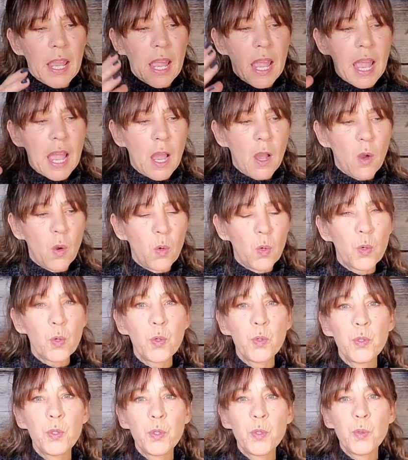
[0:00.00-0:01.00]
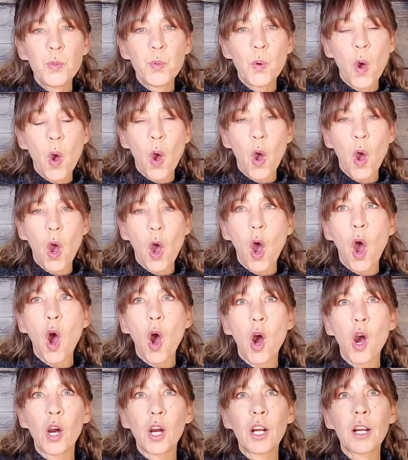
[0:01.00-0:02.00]
who you
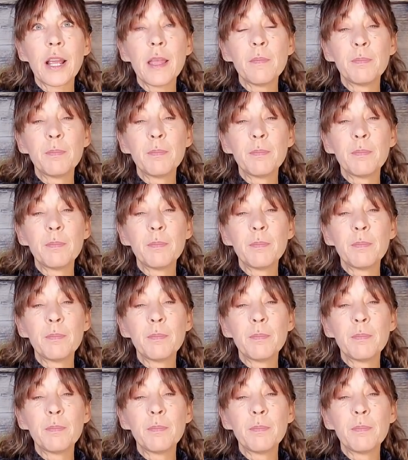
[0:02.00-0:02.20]
are,